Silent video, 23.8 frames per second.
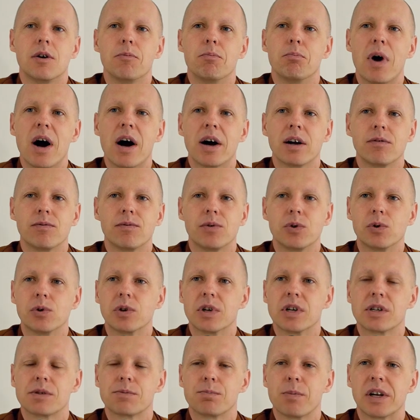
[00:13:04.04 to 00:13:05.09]

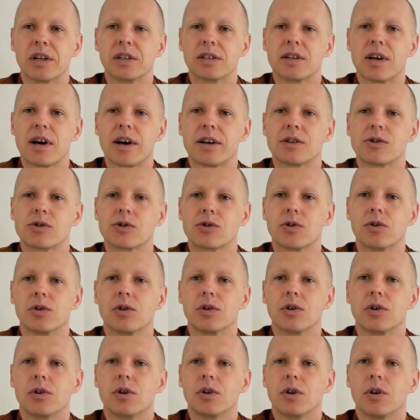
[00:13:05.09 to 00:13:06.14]
mindfulness, meditation,
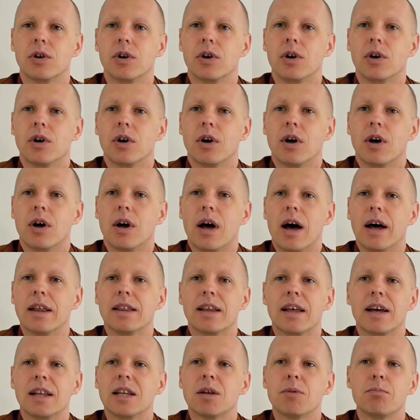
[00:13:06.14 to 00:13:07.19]

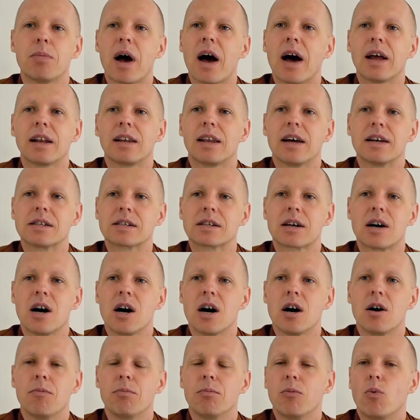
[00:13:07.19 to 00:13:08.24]
and then the bad days
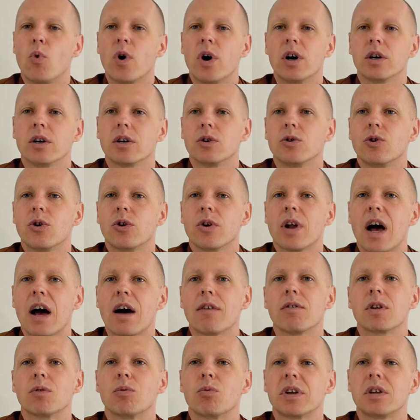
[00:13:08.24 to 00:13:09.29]
come, well, you don't
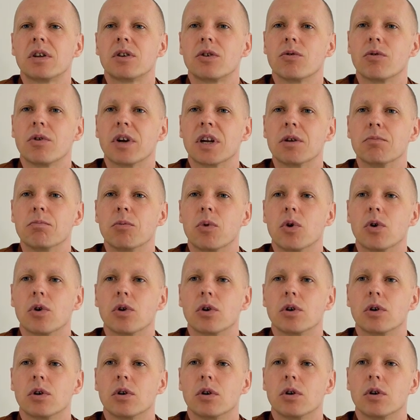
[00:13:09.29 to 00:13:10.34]
have it with you anymore.
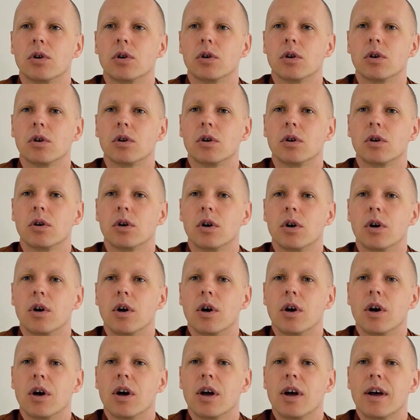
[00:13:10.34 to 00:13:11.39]

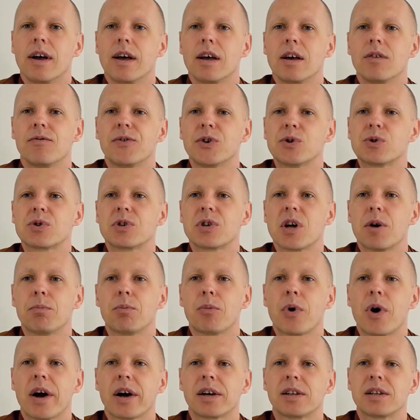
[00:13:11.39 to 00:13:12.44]
If you stop
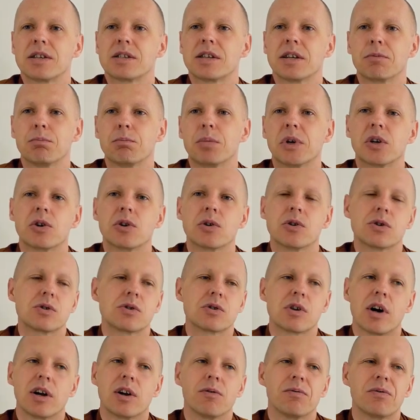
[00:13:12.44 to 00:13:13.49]
practicing
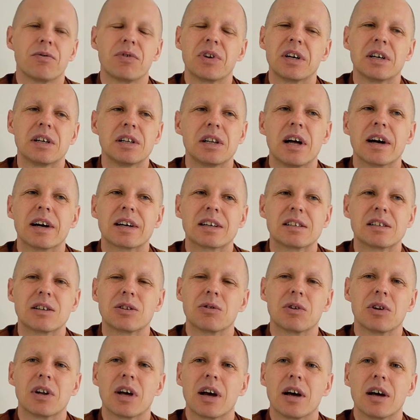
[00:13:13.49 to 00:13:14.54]
because I don't feel like it
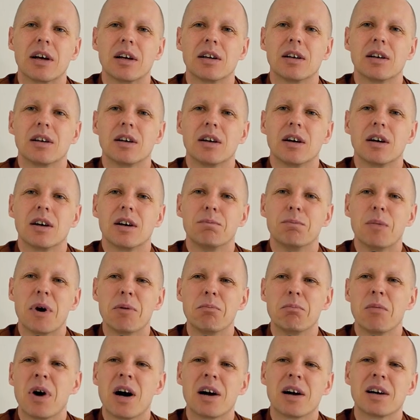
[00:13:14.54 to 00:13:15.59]
today, my
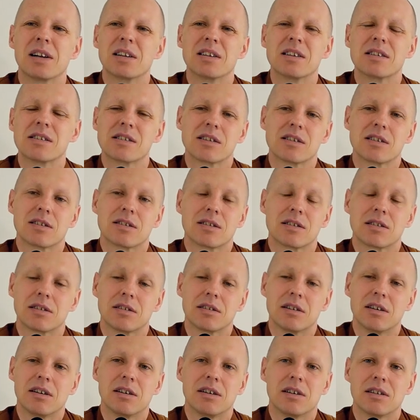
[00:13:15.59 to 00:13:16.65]
mind is just,
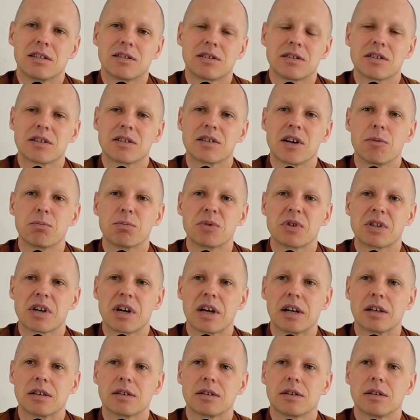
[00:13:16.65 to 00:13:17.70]
oh, it's just
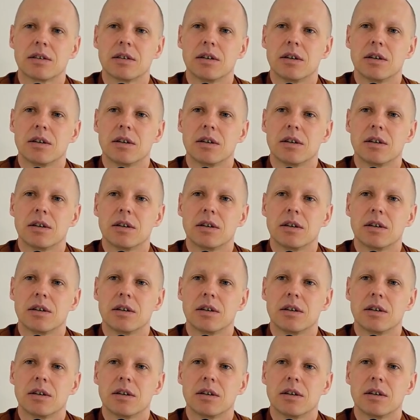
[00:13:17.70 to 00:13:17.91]
upset.